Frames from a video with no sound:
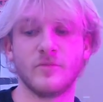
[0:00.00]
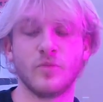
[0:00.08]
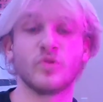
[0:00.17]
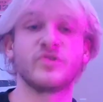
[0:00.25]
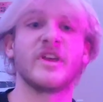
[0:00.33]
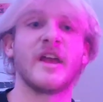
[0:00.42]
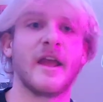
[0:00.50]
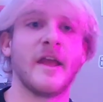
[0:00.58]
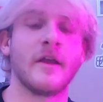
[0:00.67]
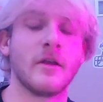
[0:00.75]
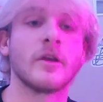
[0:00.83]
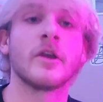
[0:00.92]
We'll
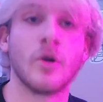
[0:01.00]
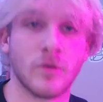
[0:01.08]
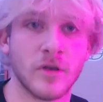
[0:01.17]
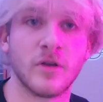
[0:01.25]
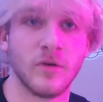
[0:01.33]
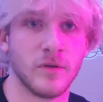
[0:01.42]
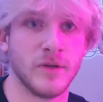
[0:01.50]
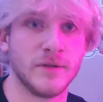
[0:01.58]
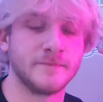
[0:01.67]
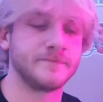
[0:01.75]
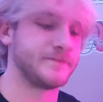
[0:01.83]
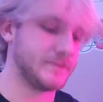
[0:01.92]
say Coca-Cola.
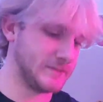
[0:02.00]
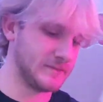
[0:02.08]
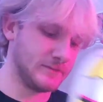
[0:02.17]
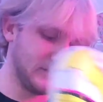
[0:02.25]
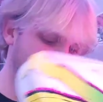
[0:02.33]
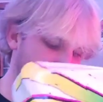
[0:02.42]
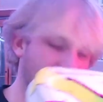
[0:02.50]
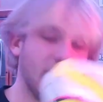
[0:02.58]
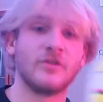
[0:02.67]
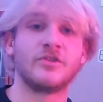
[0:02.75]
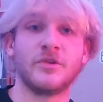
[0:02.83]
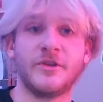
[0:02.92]

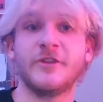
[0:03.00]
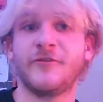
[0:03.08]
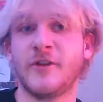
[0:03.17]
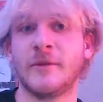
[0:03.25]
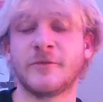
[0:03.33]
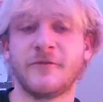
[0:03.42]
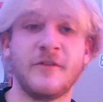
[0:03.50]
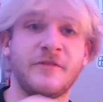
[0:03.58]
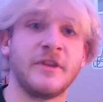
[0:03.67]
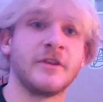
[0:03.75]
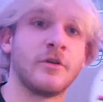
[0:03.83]
So it does fit up to 15